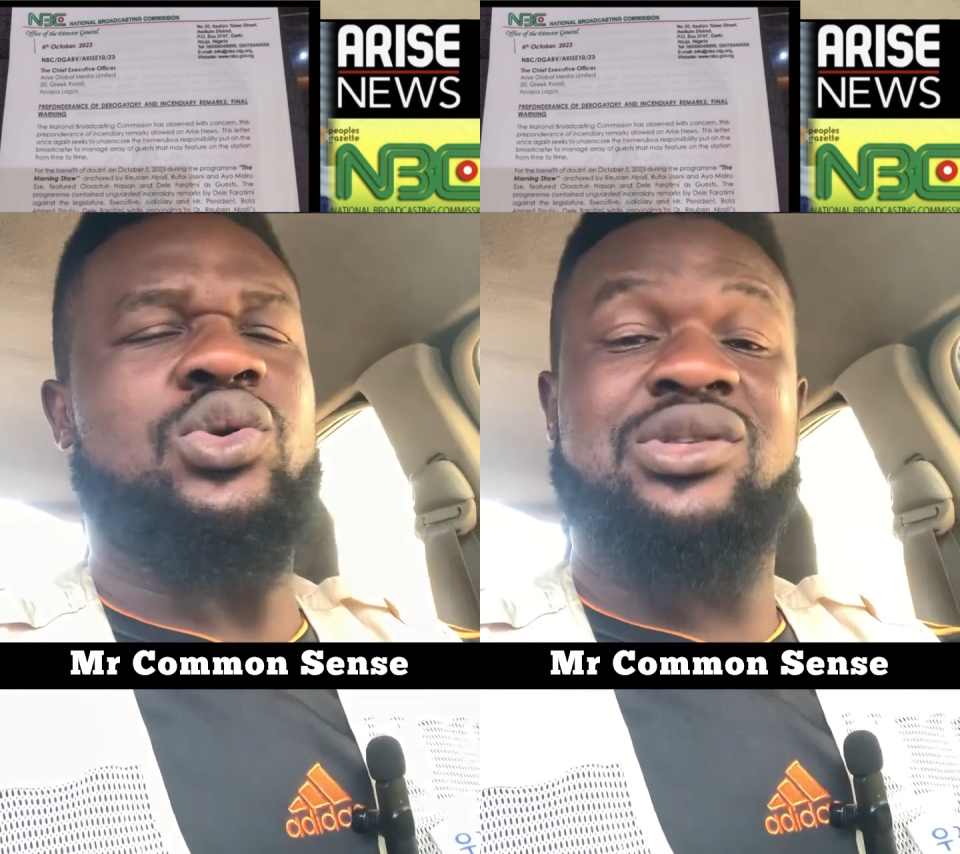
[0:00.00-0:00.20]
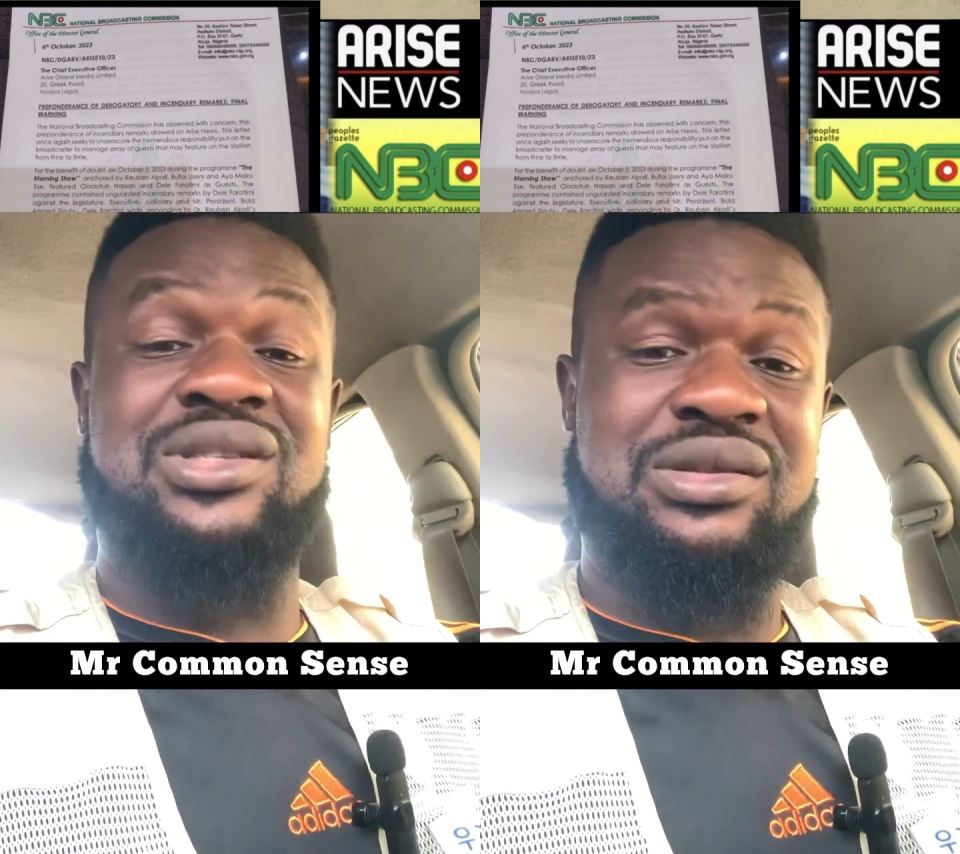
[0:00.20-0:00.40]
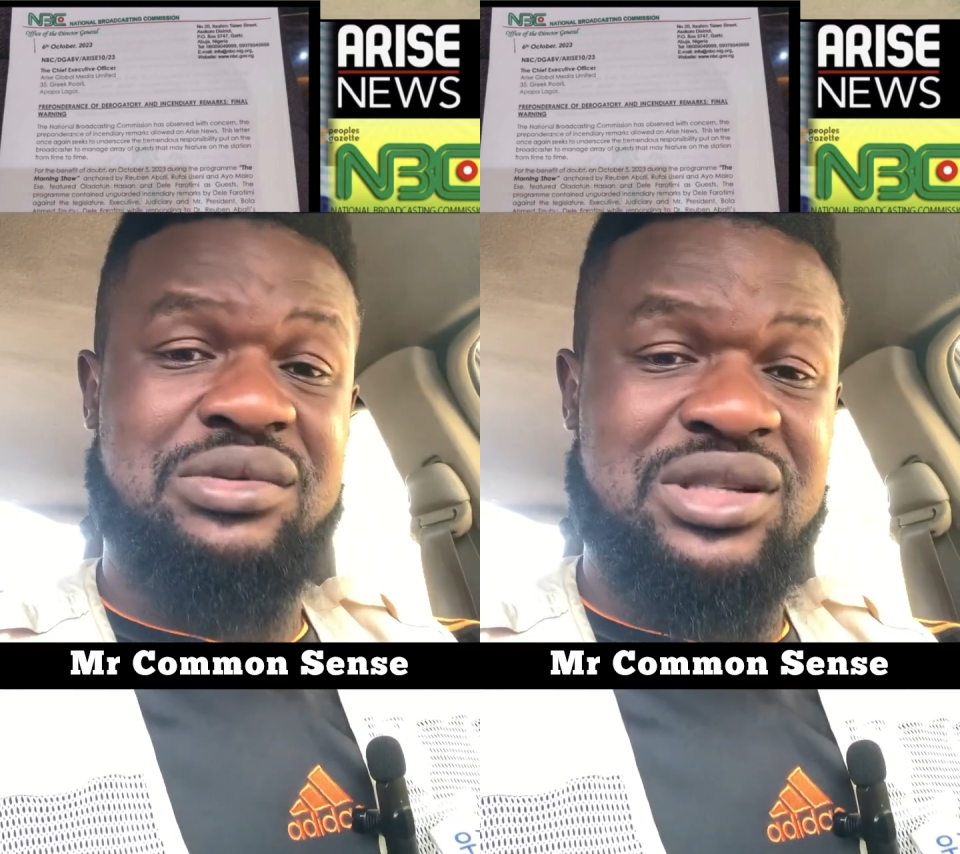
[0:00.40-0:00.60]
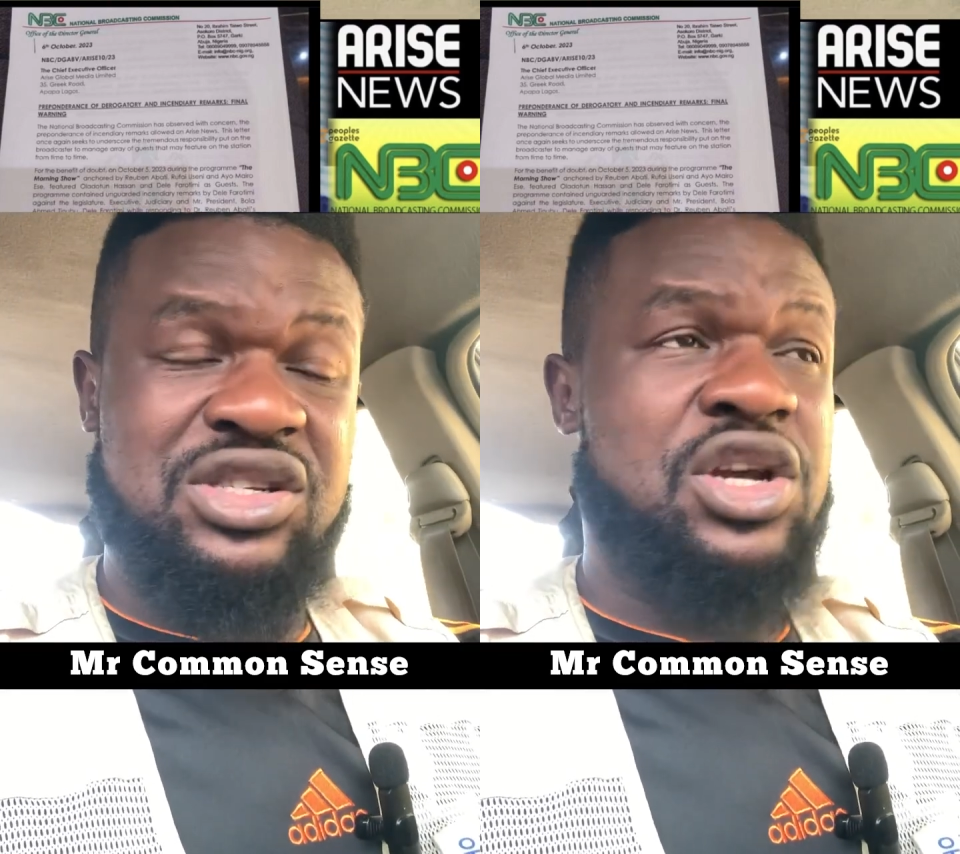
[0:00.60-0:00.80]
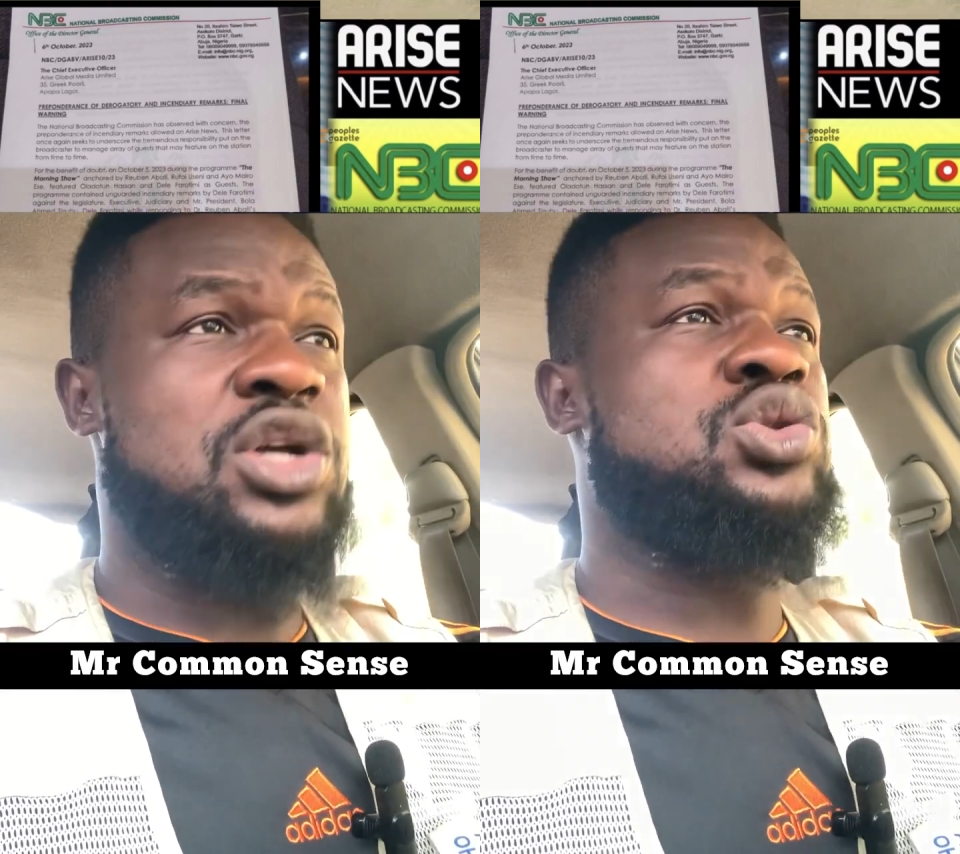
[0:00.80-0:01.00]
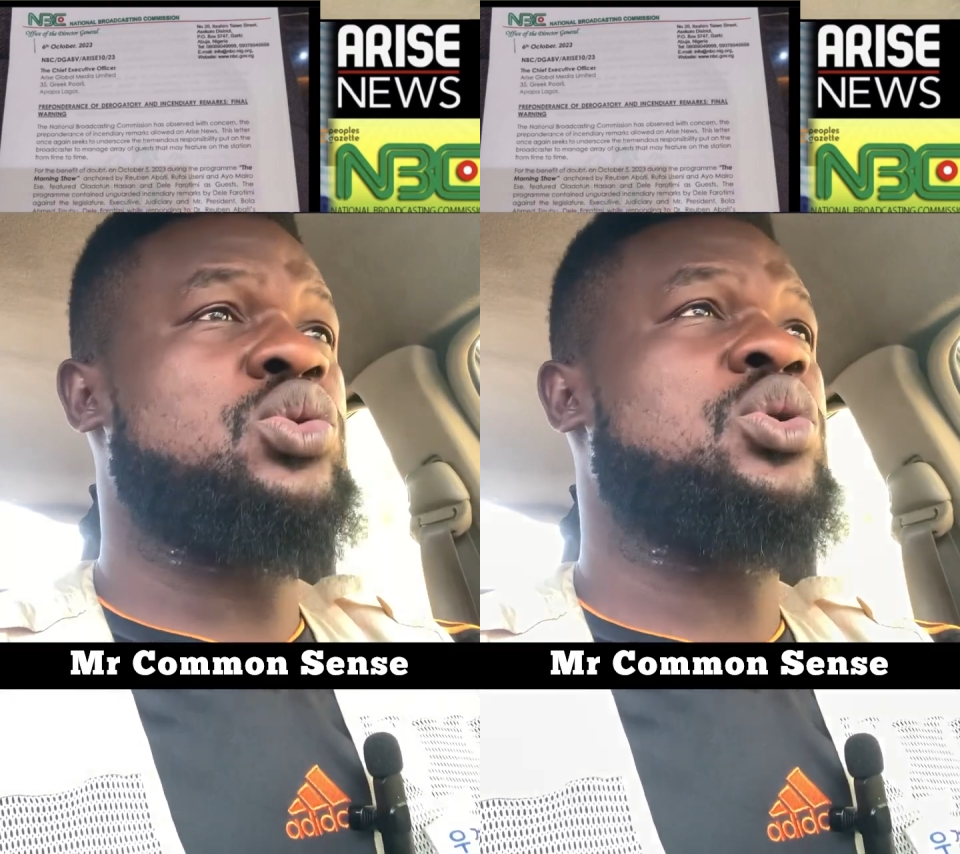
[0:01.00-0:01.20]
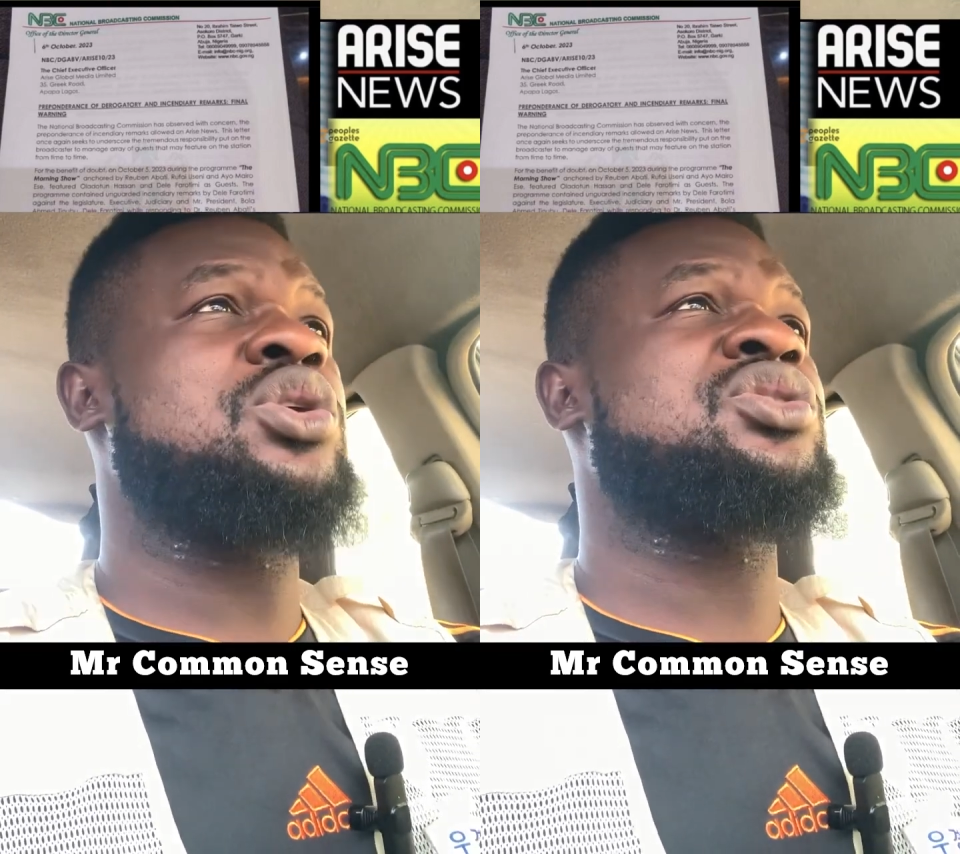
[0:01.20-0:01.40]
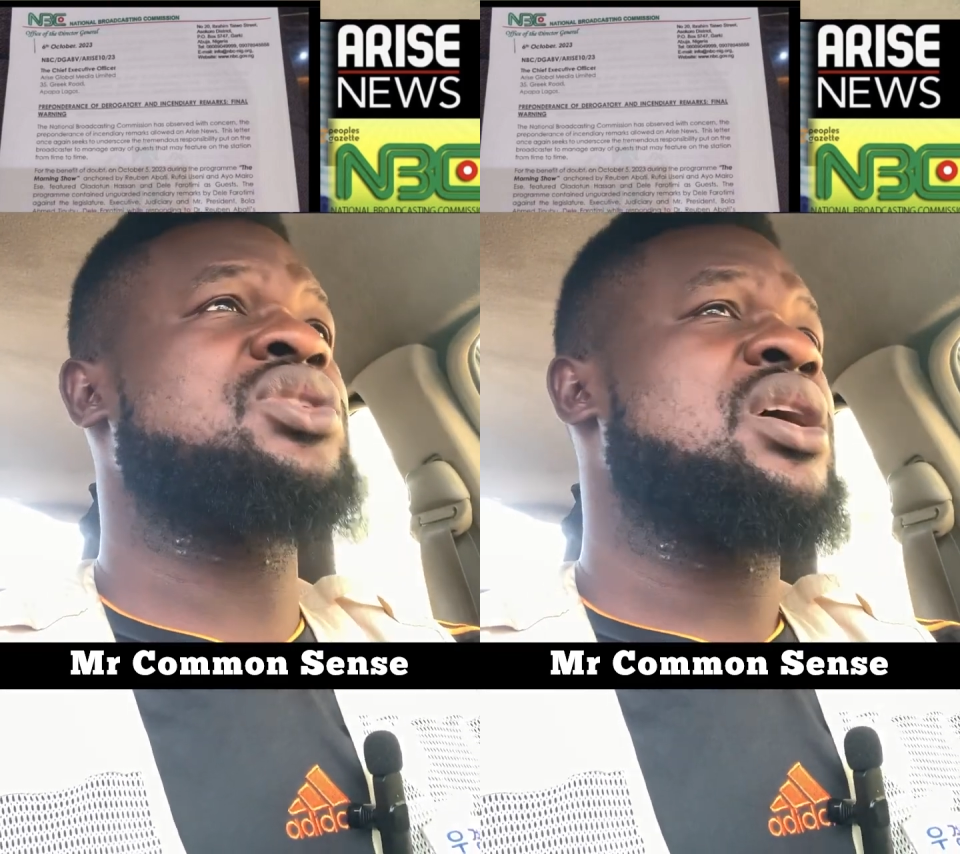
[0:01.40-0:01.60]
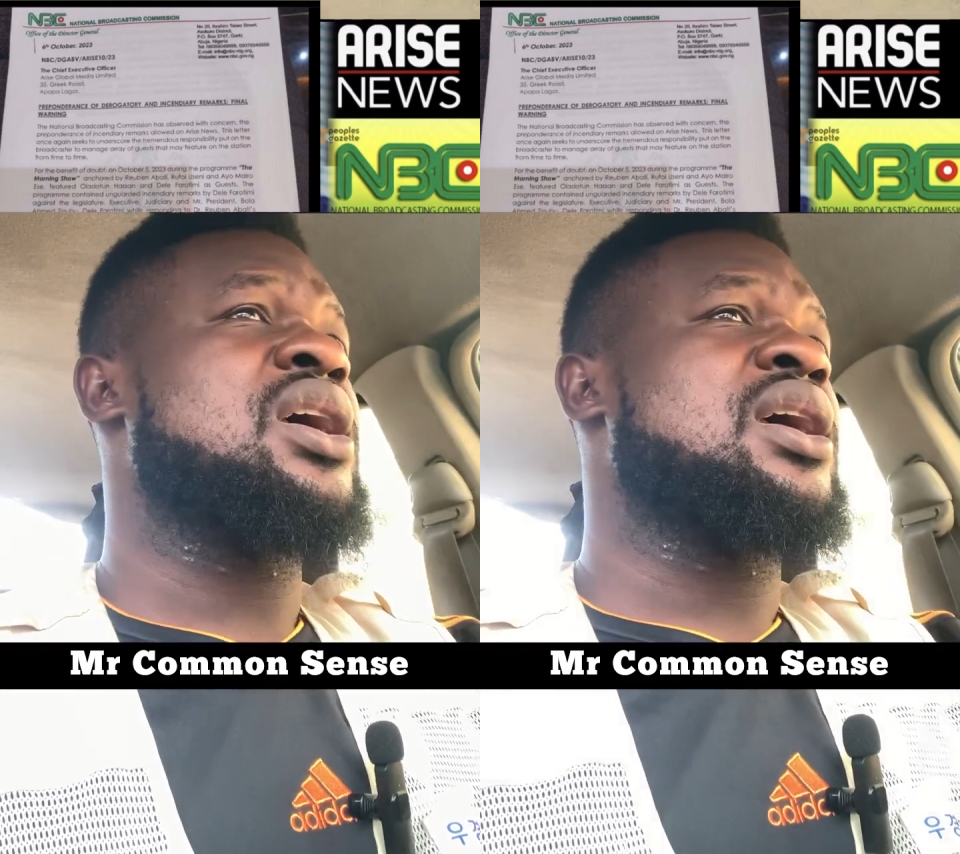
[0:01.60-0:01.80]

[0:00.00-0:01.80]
was geared towards